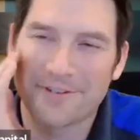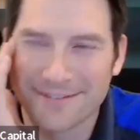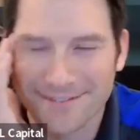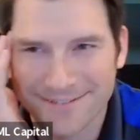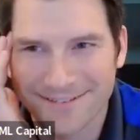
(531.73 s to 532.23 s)

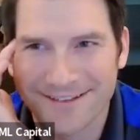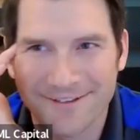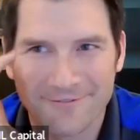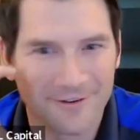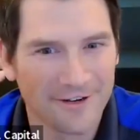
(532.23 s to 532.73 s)
sense.
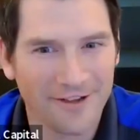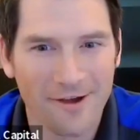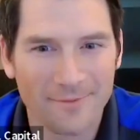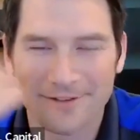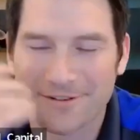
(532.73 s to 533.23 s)
Very
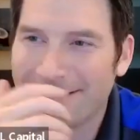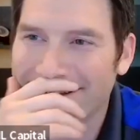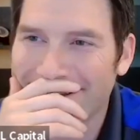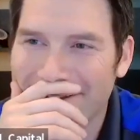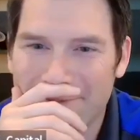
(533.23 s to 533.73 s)
common, right?
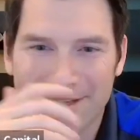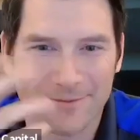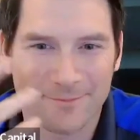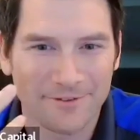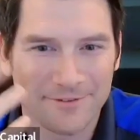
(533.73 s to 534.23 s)
And being
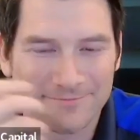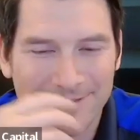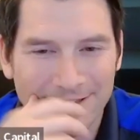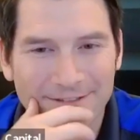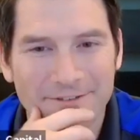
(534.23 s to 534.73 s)
able to
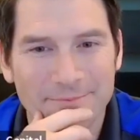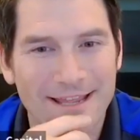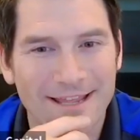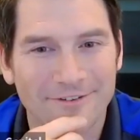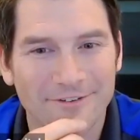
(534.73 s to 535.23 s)
at least be
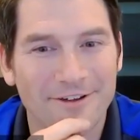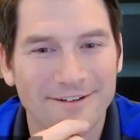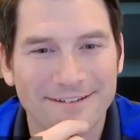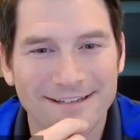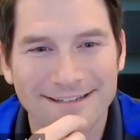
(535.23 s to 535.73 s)

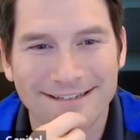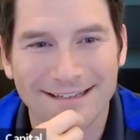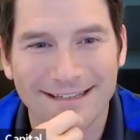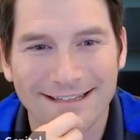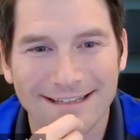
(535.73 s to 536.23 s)
hands-on
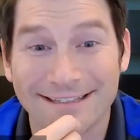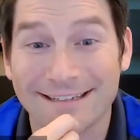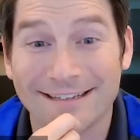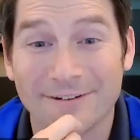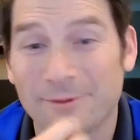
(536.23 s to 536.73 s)

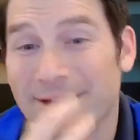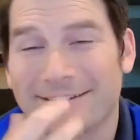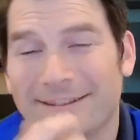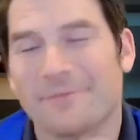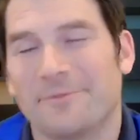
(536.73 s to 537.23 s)
when in
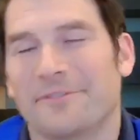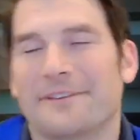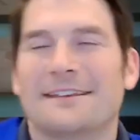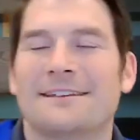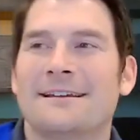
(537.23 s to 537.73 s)
times of
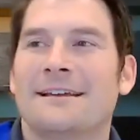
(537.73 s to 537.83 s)
need.